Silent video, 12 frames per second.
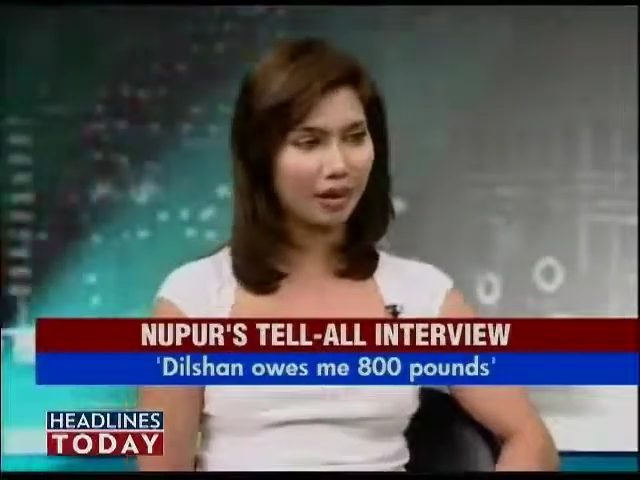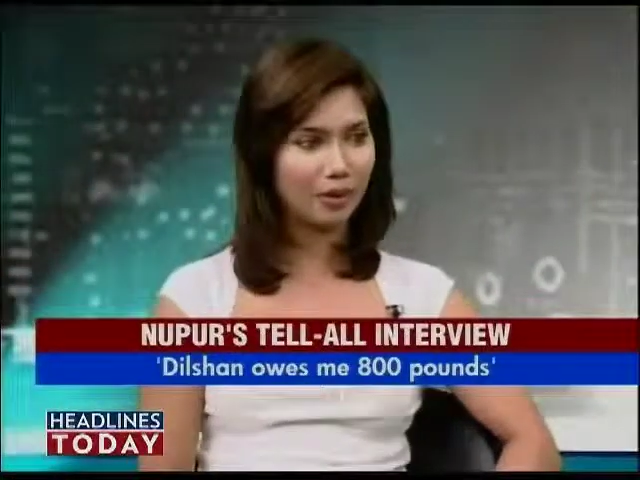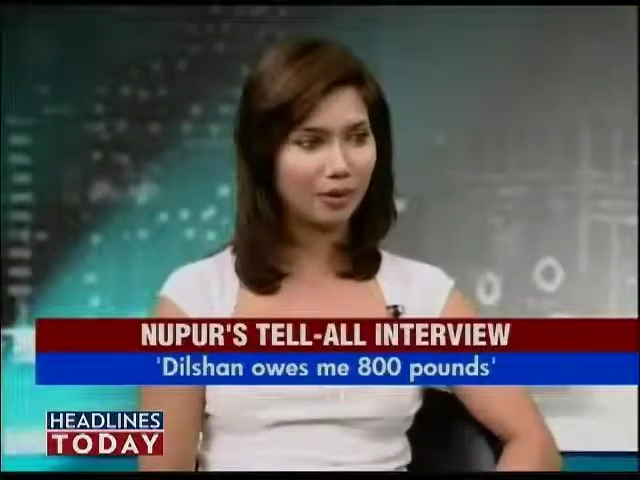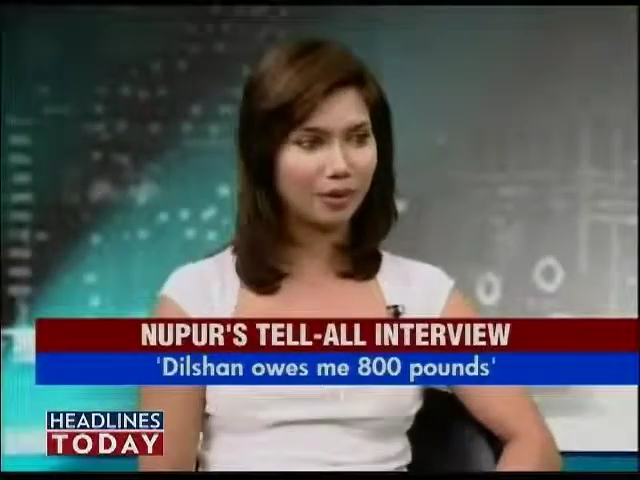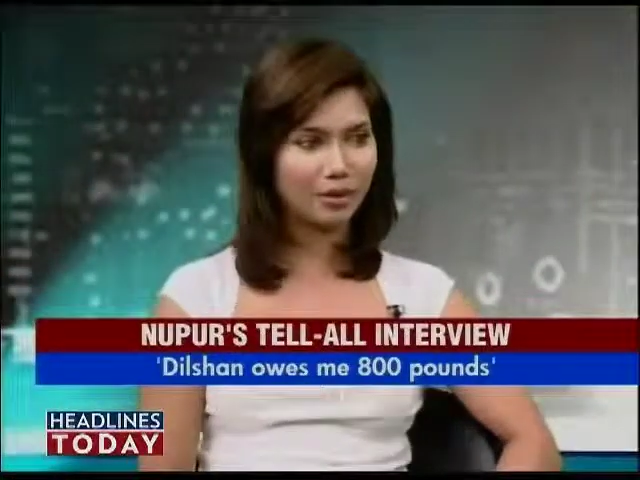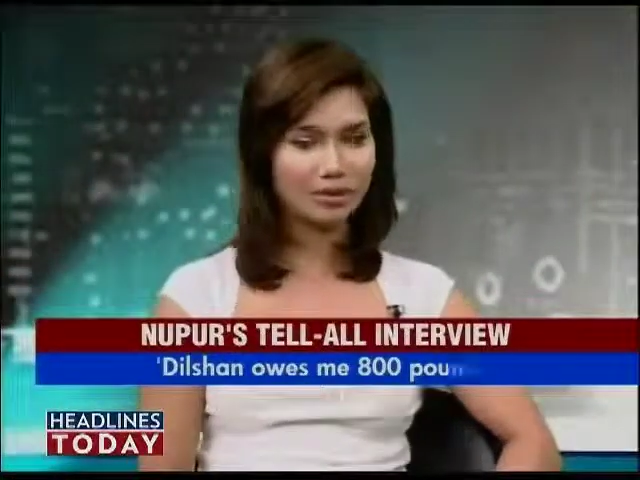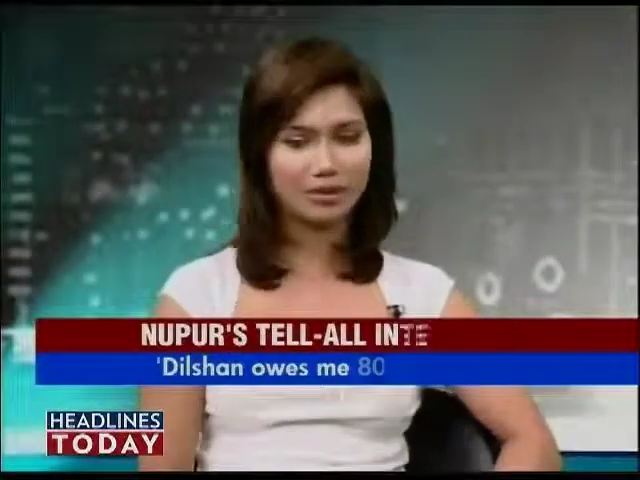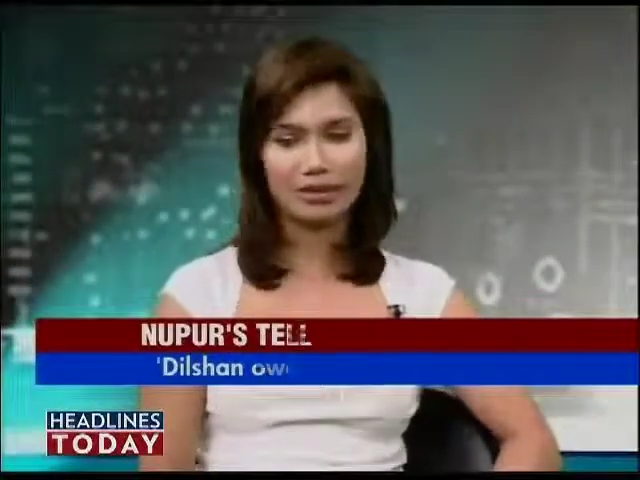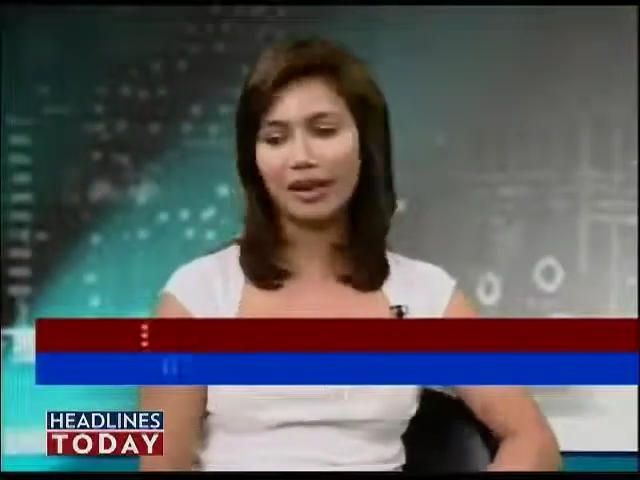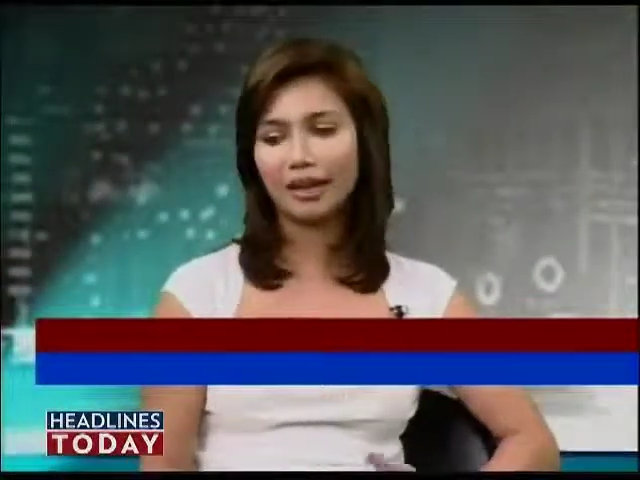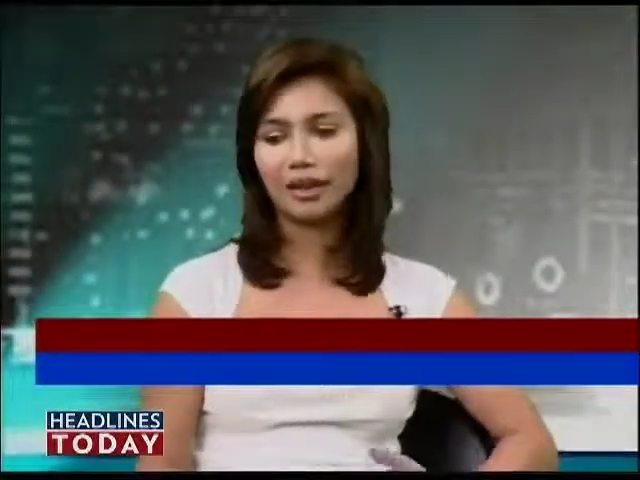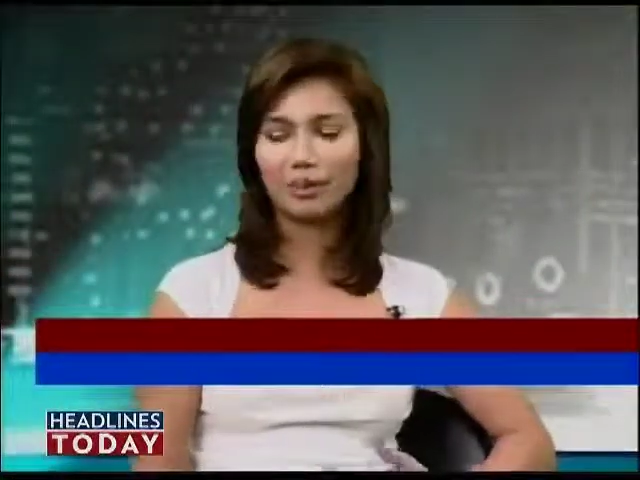and I was
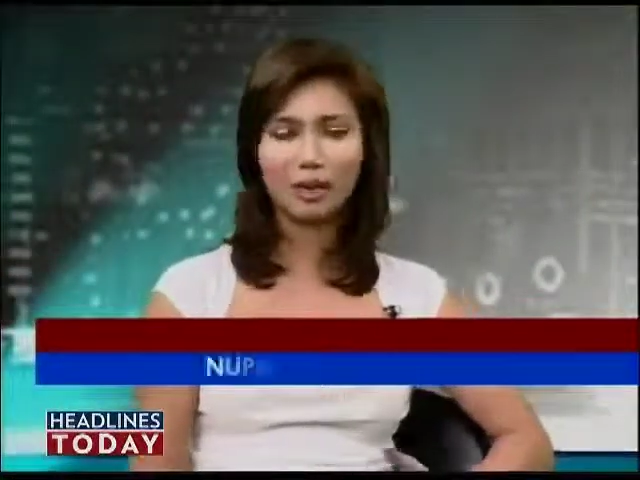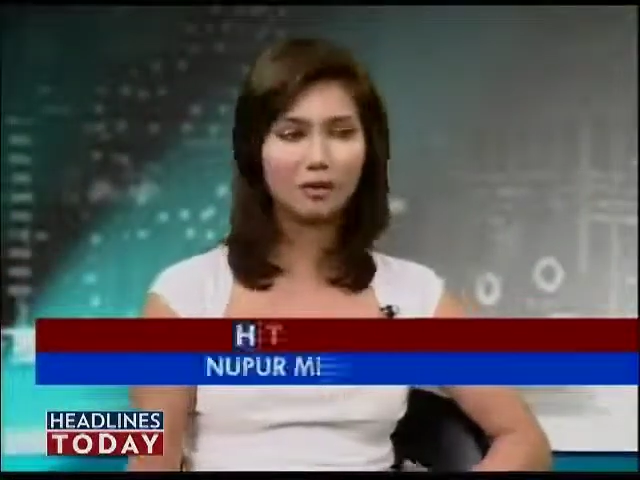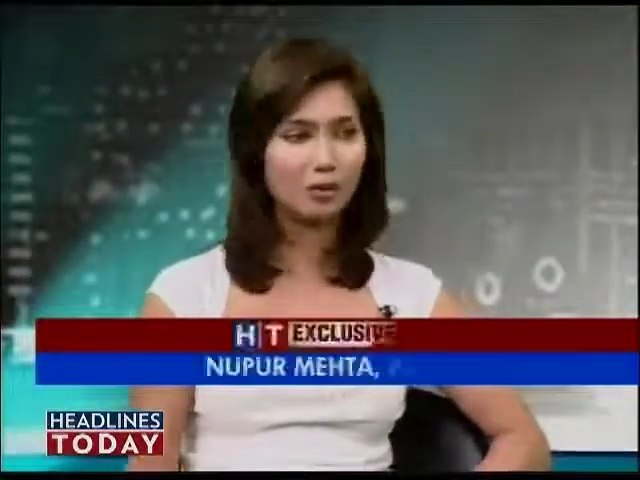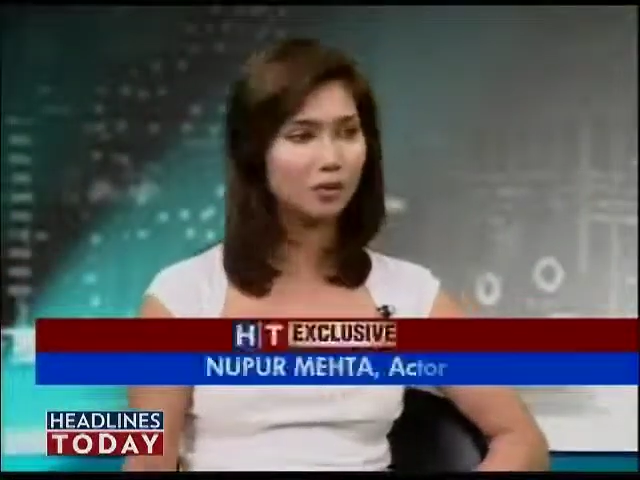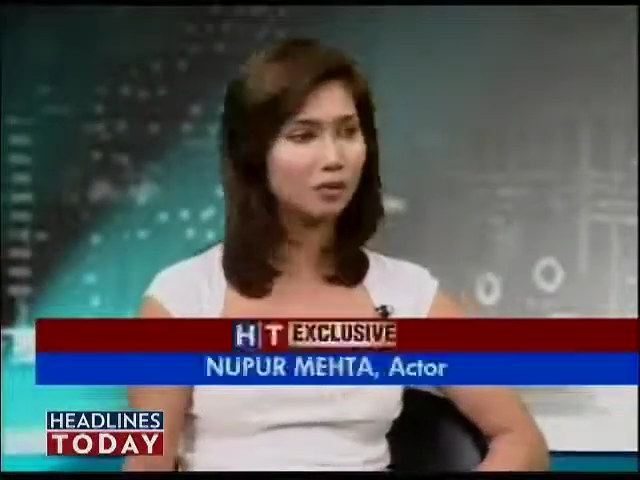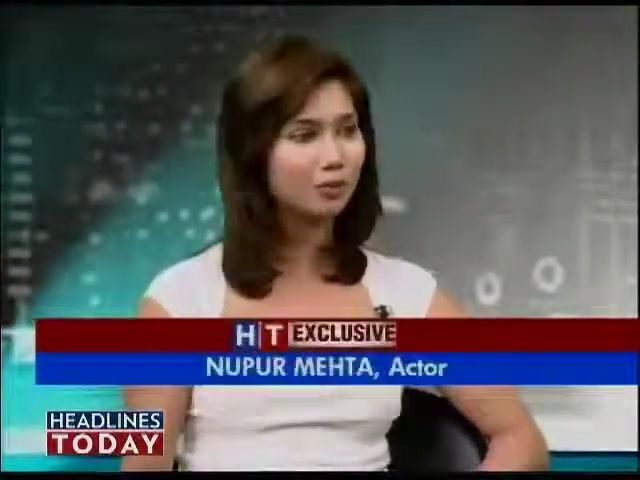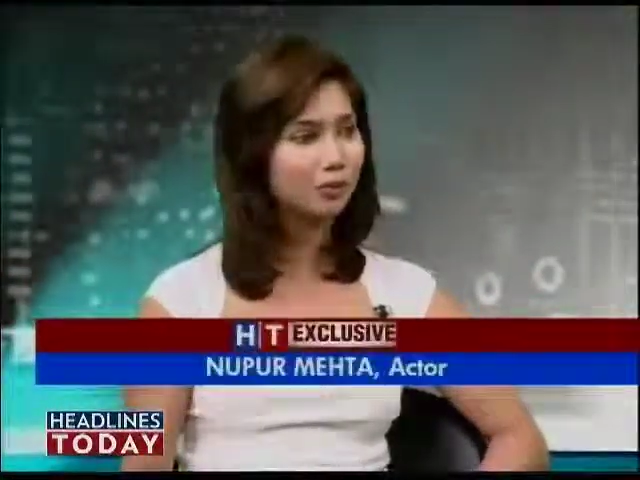telling. So he didn't tell you